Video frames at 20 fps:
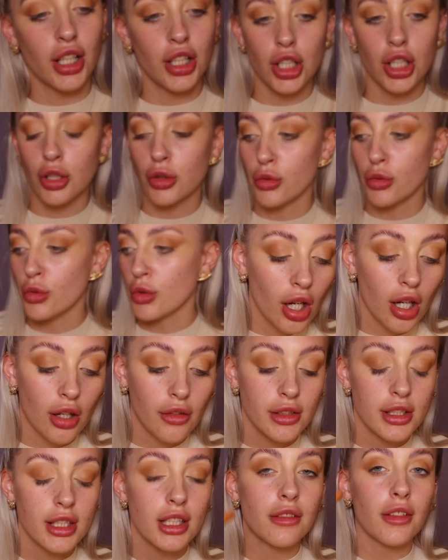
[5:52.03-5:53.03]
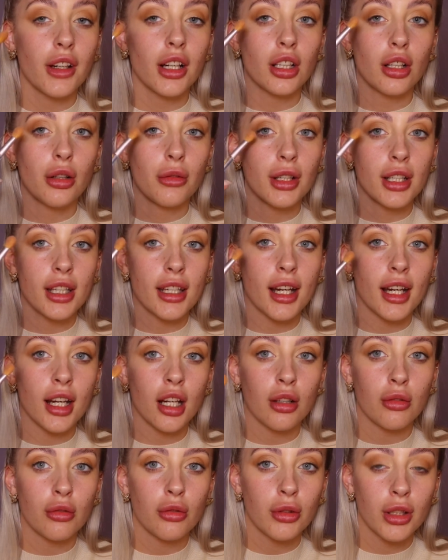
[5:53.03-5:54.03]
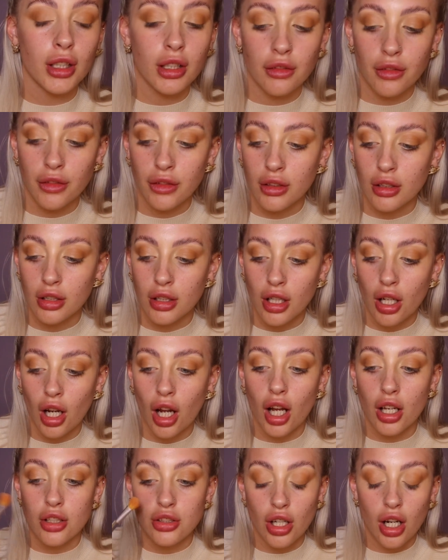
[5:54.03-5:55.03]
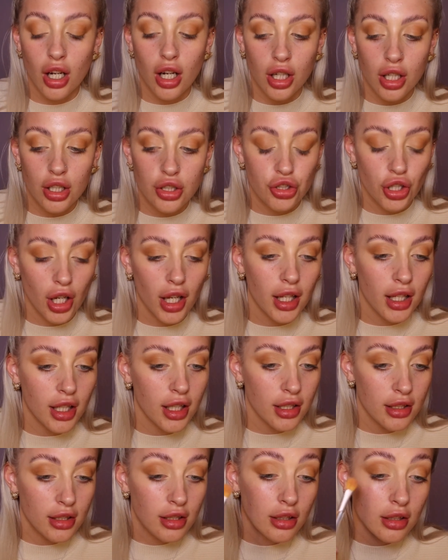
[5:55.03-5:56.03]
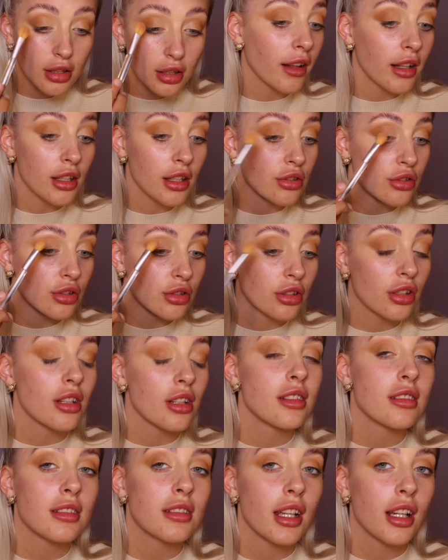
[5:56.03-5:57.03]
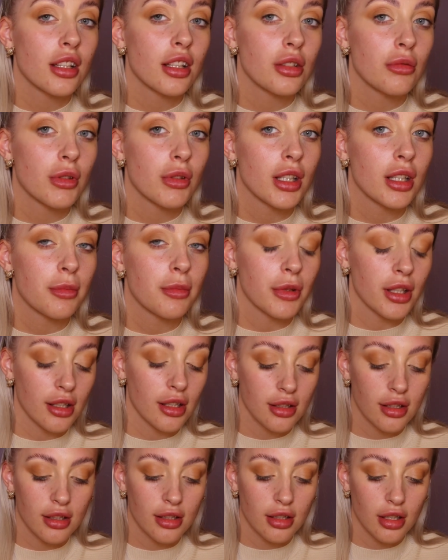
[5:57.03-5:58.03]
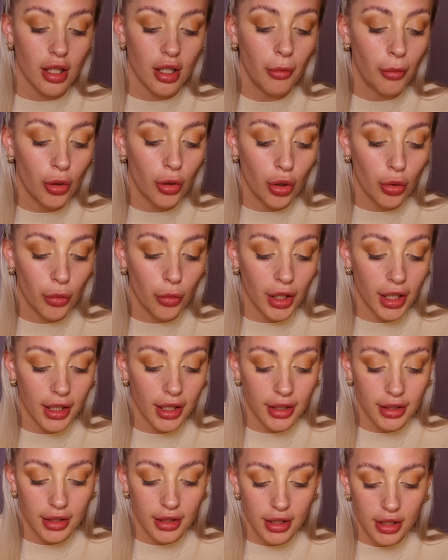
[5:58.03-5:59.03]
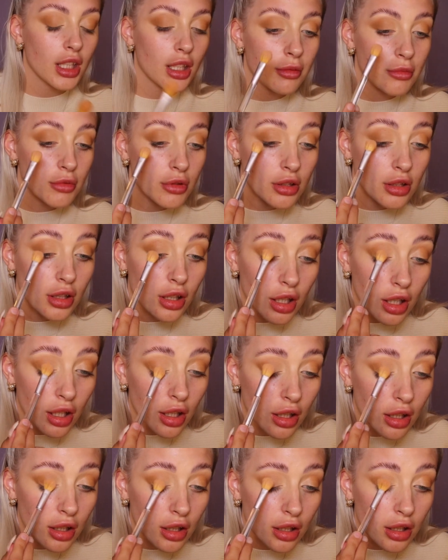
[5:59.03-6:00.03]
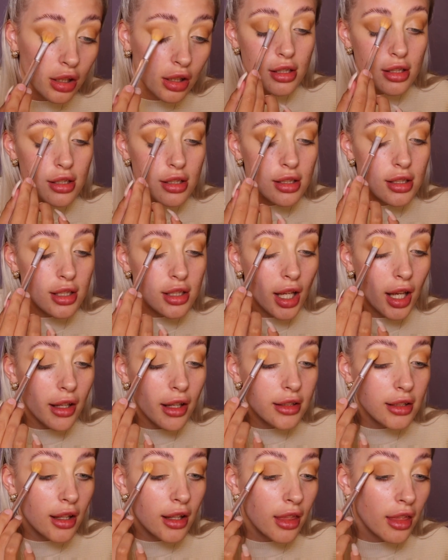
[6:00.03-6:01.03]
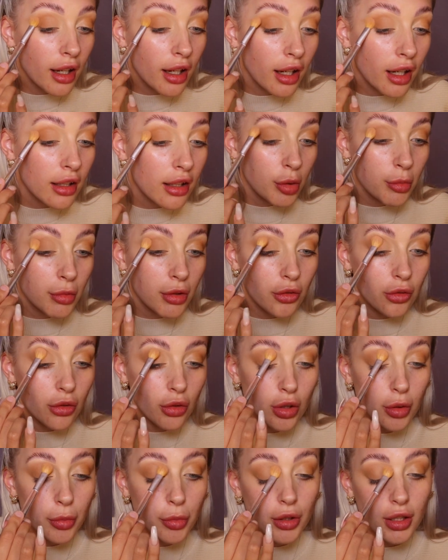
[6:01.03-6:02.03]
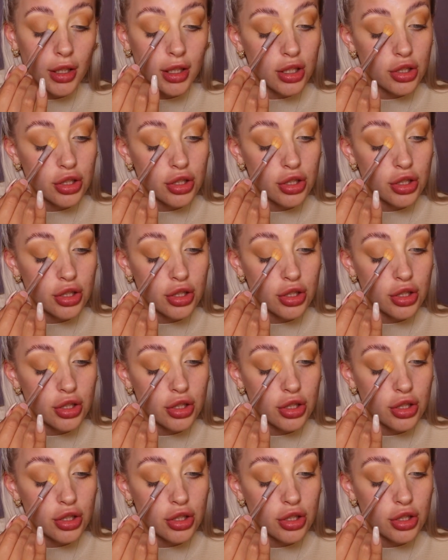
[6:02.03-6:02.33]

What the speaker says: a nude. Obviously, if I go in now with a darker shade, it's just going to stick to where the places are more wet. I'm just going to set that before I put any